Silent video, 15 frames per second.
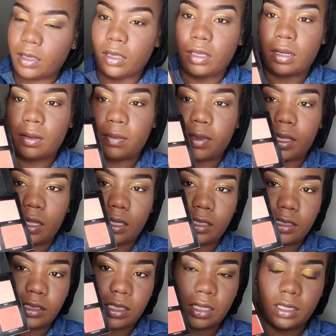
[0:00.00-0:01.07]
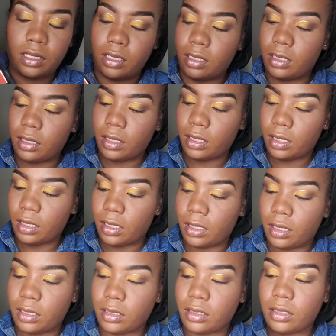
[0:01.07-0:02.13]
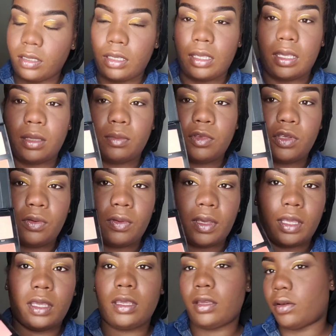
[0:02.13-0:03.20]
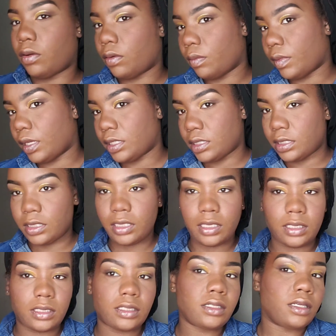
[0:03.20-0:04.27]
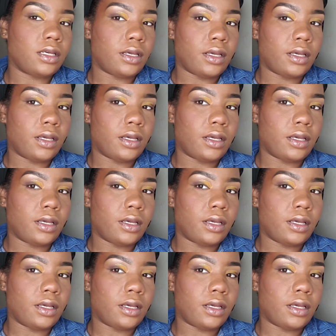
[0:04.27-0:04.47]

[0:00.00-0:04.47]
Unapologetic and MUA on my cheeks.